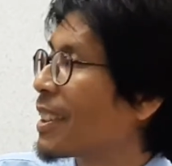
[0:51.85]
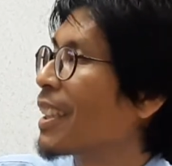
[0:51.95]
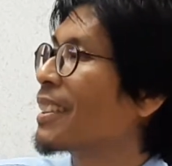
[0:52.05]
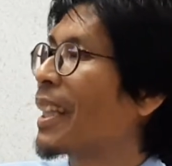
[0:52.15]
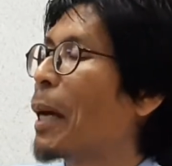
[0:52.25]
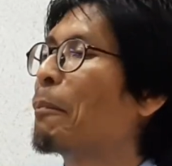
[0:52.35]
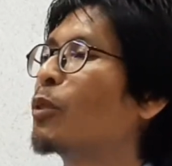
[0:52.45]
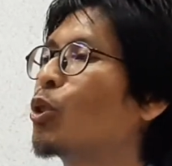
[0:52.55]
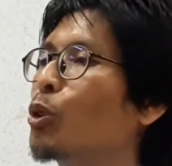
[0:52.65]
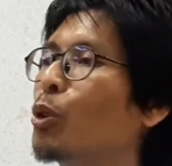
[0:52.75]

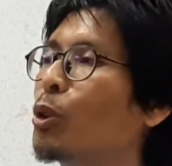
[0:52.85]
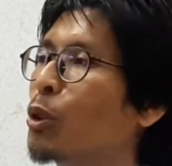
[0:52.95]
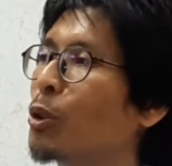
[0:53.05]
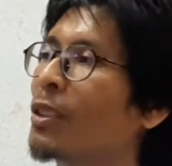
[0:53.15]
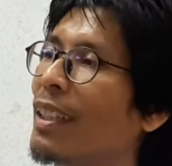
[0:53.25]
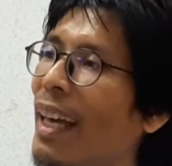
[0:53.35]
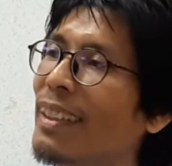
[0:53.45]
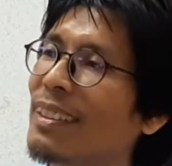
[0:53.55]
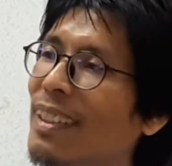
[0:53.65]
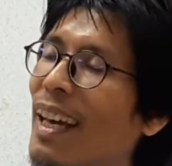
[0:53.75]
attempt to use
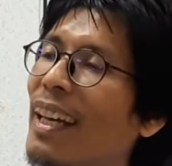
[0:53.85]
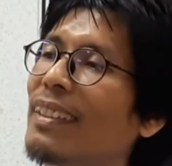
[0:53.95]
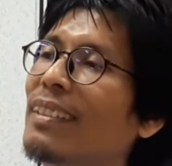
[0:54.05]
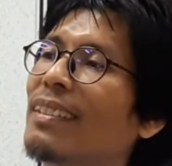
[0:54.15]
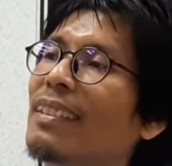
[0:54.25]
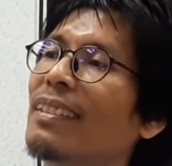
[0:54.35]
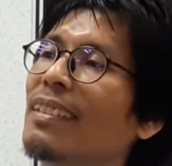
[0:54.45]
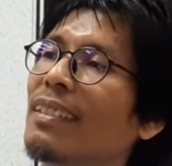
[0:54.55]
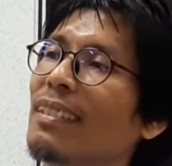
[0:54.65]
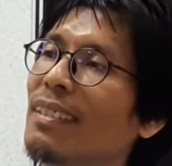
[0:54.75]
less slides
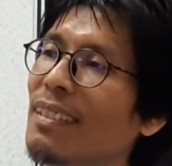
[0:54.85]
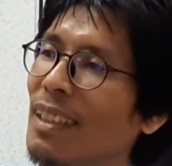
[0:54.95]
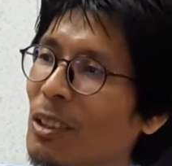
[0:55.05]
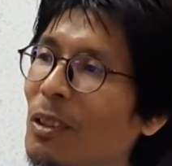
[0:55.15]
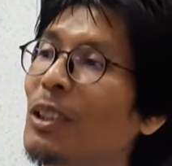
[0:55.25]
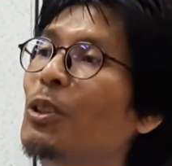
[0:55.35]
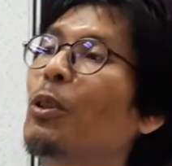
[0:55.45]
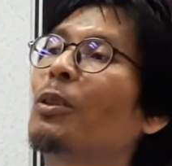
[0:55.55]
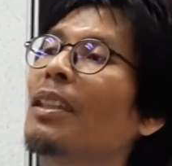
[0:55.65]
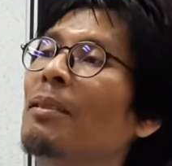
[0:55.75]
and only
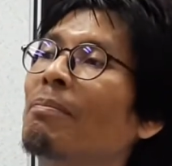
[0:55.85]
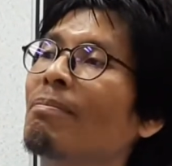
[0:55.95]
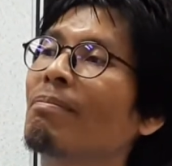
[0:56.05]
show them